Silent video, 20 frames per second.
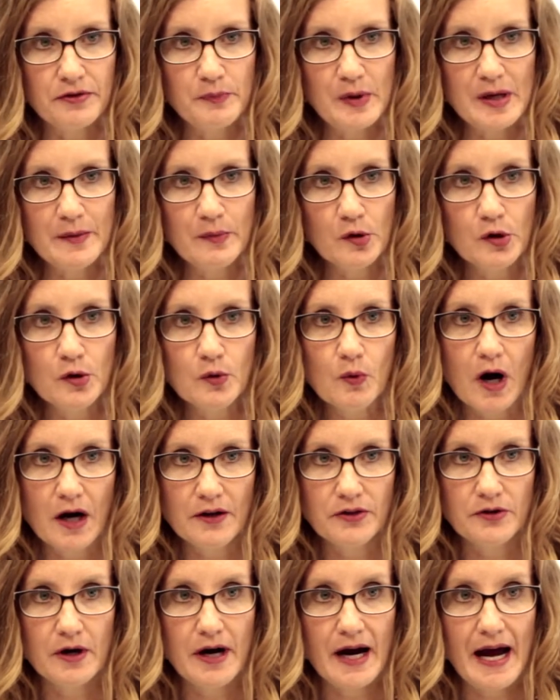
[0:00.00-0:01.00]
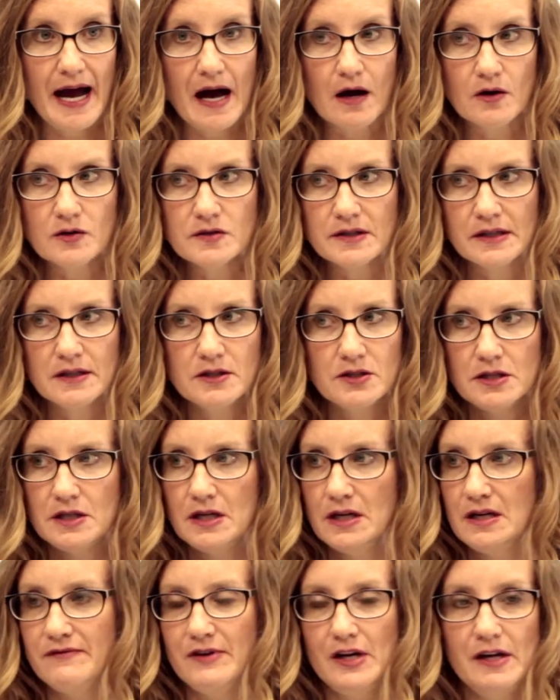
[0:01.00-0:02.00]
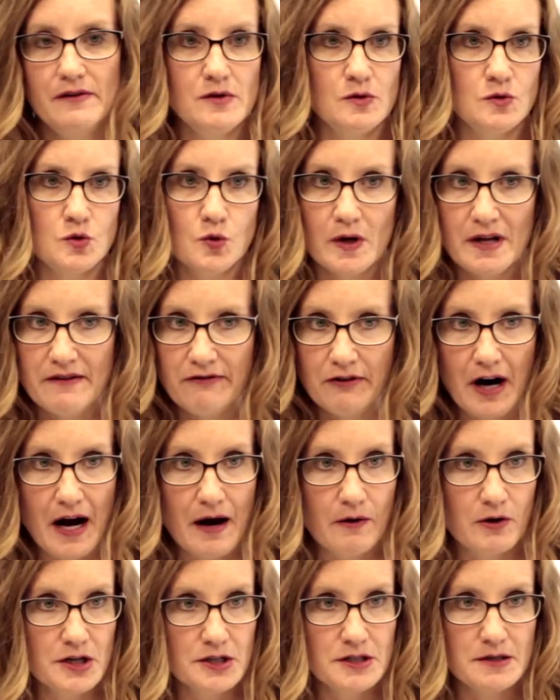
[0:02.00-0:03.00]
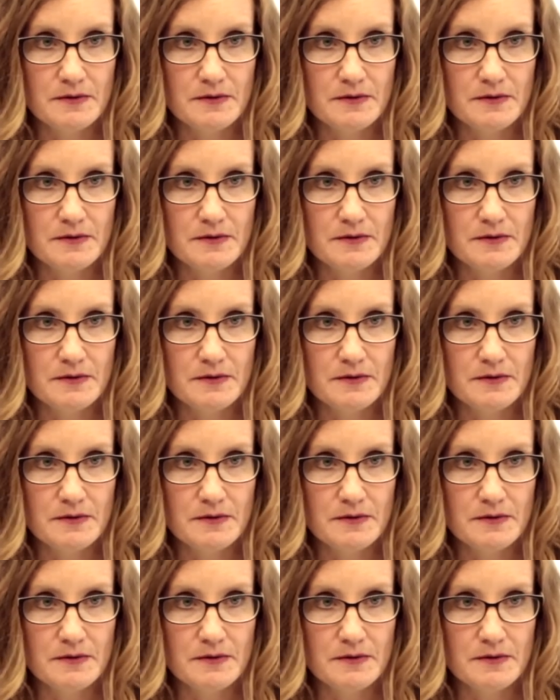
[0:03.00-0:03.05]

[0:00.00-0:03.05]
people who walked through our house. Like she didn't even give them 24 hours.